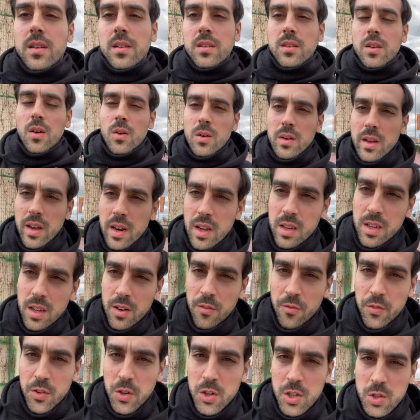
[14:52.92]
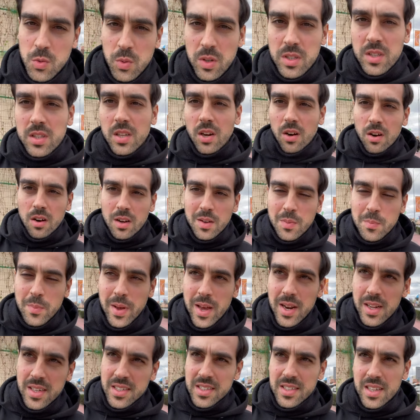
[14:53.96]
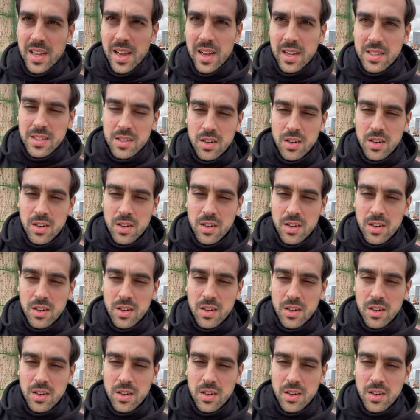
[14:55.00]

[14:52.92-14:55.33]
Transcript: Don't get it confused with Turkmenistan.